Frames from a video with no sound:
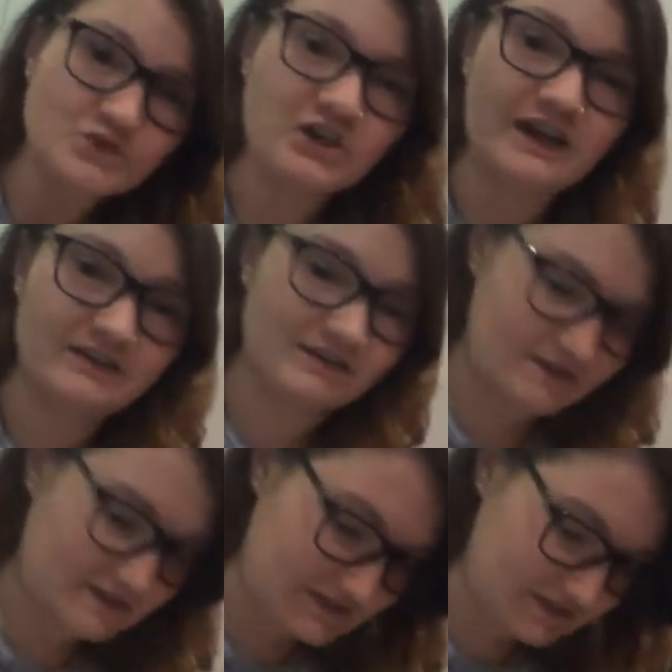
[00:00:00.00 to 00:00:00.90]
trying
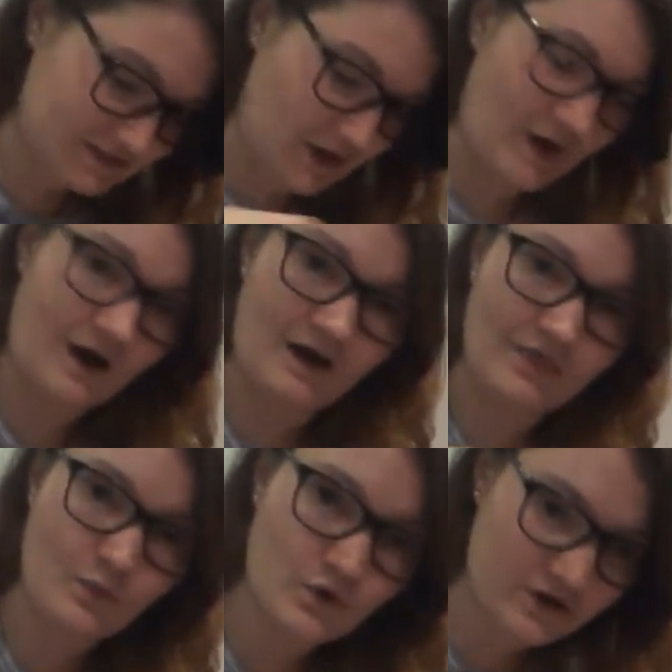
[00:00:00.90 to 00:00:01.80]
to
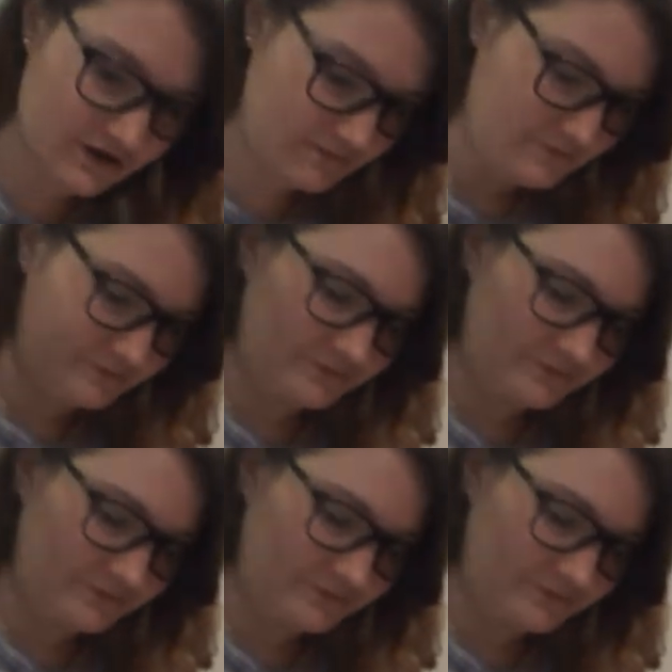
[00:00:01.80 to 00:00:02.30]
saw the wood.